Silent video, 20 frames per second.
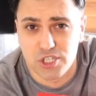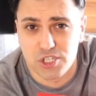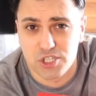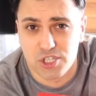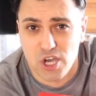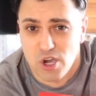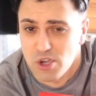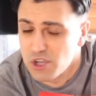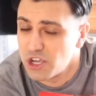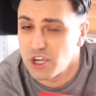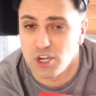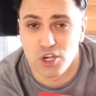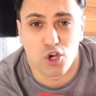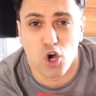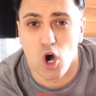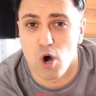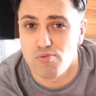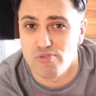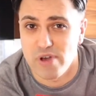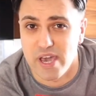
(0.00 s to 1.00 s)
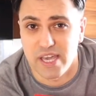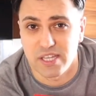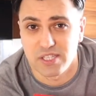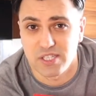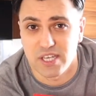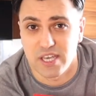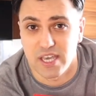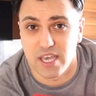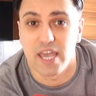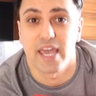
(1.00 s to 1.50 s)
so you can
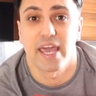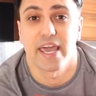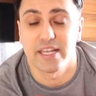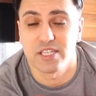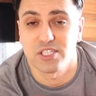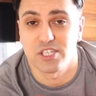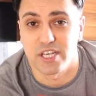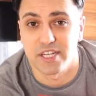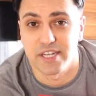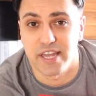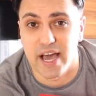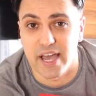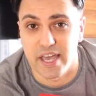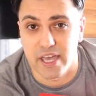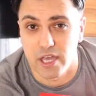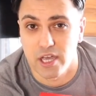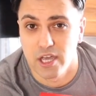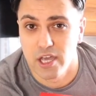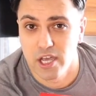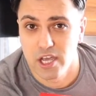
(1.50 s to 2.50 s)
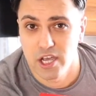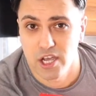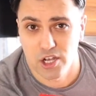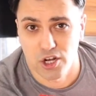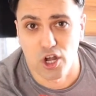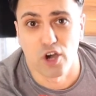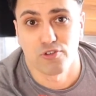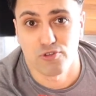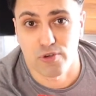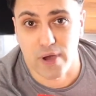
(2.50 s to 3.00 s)
incorporate it into your diet,
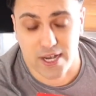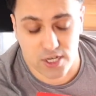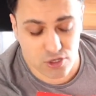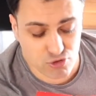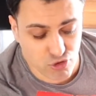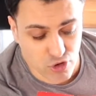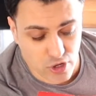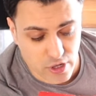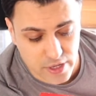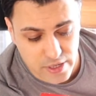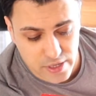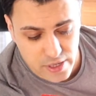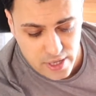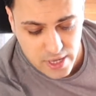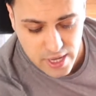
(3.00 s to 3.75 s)
if you are struggling.